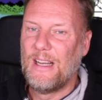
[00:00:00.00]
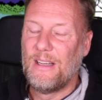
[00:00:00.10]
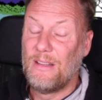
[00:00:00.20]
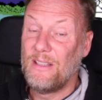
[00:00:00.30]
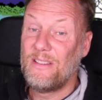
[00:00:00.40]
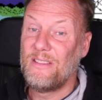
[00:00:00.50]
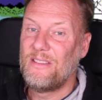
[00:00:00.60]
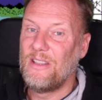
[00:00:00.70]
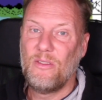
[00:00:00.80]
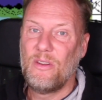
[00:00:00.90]
This
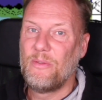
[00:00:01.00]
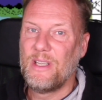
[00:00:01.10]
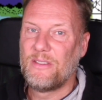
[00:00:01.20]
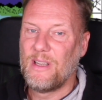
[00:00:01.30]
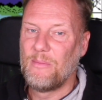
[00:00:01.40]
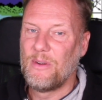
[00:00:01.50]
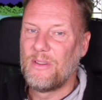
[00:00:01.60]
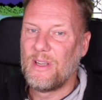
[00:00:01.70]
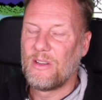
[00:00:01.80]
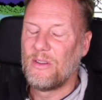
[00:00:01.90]
is the only
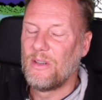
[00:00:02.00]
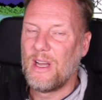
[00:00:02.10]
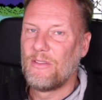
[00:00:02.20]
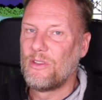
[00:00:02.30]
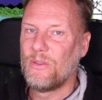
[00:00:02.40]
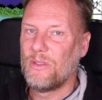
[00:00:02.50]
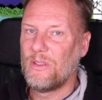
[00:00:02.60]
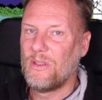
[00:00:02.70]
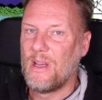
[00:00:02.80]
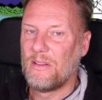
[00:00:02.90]
reassembler that could have a
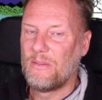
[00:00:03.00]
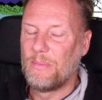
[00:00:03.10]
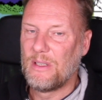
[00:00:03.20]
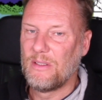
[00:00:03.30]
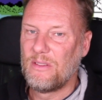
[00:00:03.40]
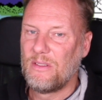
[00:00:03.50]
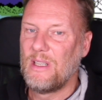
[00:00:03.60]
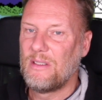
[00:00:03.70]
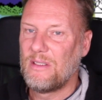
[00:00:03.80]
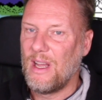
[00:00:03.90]
shot at us, because
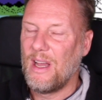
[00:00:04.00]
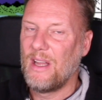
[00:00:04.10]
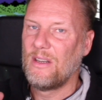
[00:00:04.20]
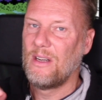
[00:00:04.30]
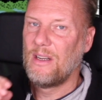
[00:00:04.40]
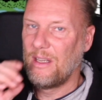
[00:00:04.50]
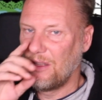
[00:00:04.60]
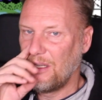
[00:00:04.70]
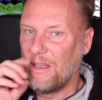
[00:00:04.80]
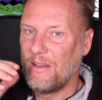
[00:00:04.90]
it's
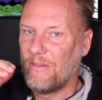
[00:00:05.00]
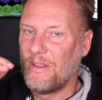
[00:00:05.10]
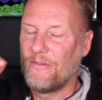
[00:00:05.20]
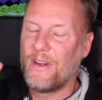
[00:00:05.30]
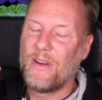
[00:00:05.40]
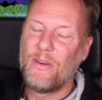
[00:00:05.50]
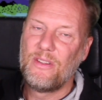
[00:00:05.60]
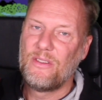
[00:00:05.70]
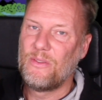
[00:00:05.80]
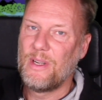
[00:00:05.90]
handling the
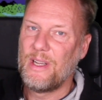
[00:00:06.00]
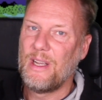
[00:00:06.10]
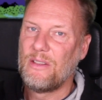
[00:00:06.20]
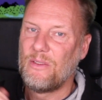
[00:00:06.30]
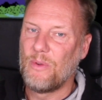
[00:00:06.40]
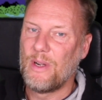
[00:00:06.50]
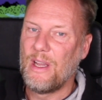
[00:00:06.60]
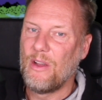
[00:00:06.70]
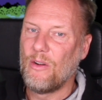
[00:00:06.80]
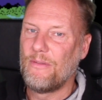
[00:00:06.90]
very strange
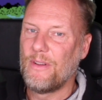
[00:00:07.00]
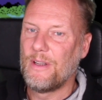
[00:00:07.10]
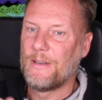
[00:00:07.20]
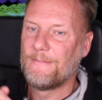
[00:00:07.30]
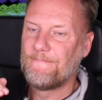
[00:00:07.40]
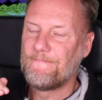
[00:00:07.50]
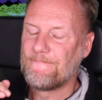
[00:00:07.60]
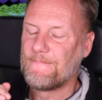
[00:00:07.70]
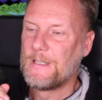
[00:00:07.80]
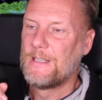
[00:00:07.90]
way of
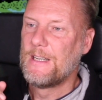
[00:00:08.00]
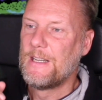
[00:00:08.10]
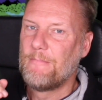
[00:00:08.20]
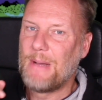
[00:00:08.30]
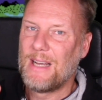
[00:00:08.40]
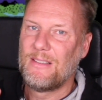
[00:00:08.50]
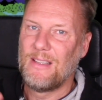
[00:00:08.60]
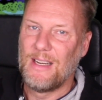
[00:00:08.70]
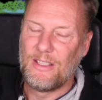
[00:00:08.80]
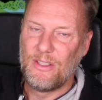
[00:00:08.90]
bank
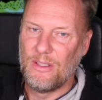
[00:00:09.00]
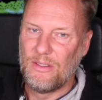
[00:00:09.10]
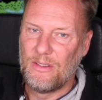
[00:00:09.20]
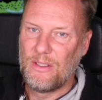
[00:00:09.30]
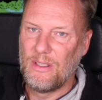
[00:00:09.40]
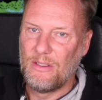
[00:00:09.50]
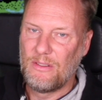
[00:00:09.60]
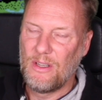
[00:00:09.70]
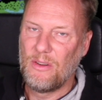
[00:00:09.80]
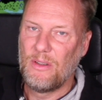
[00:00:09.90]
selections.
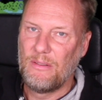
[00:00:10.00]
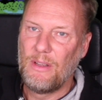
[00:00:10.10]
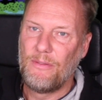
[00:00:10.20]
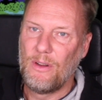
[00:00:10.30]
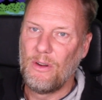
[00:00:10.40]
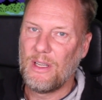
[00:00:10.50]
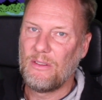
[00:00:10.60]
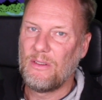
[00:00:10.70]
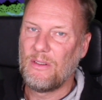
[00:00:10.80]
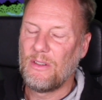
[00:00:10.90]
So if you look
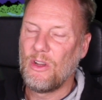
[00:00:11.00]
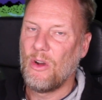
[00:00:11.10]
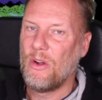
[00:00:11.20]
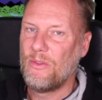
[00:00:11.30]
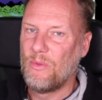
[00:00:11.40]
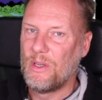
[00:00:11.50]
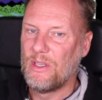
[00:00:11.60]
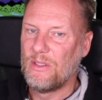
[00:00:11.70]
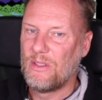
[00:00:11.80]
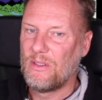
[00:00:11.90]
at
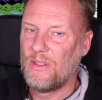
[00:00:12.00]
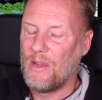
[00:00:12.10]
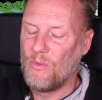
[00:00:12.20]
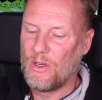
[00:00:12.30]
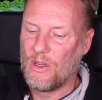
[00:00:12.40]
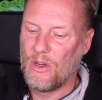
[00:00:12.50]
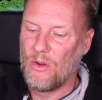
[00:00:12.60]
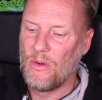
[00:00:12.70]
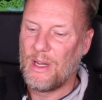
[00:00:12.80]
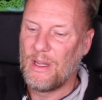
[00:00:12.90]
cartridges, they would
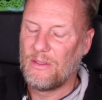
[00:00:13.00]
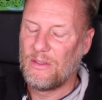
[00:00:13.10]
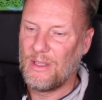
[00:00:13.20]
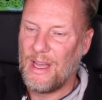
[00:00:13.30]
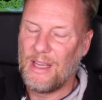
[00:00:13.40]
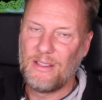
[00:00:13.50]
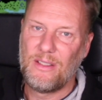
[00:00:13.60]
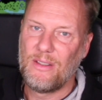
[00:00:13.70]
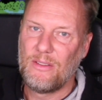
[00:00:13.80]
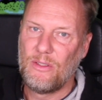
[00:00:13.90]
go at
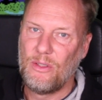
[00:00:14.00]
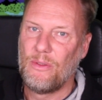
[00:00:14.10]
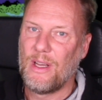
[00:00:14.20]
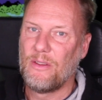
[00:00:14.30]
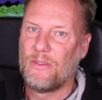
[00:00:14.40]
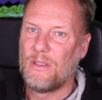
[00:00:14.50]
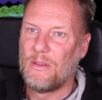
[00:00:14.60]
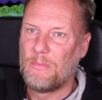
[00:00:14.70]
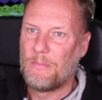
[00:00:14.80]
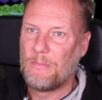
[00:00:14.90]
hex 2000